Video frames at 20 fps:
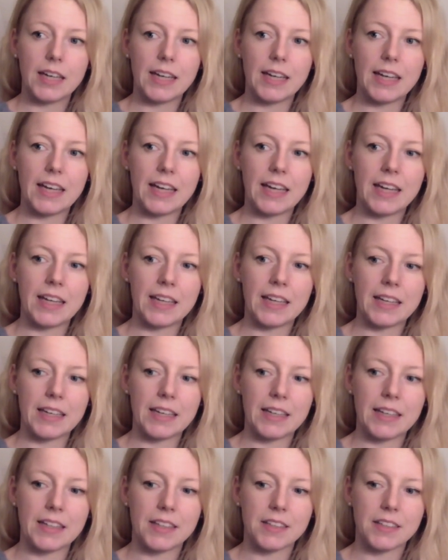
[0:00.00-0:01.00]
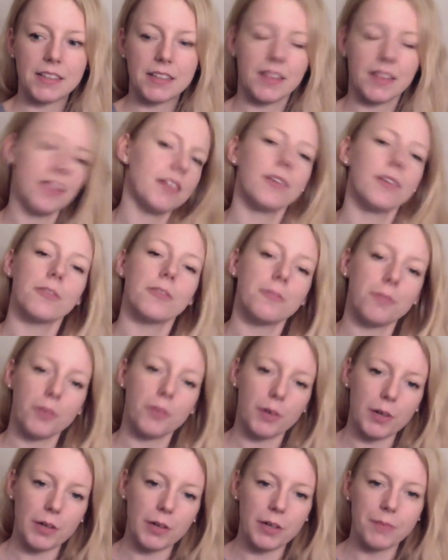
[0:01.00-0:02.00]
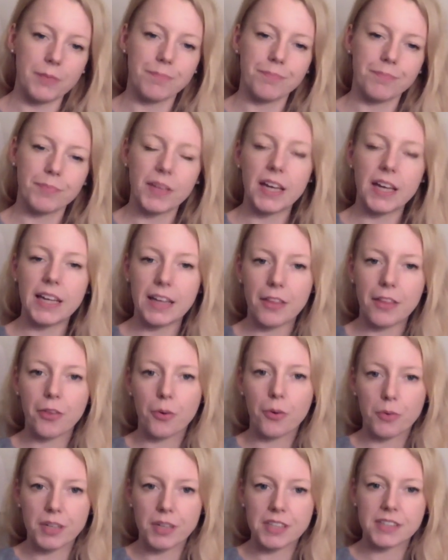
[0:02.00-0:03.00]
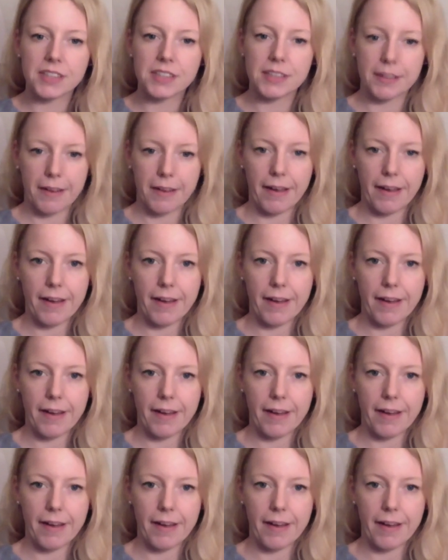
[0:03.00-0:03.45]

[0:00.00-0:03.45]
And for another reason,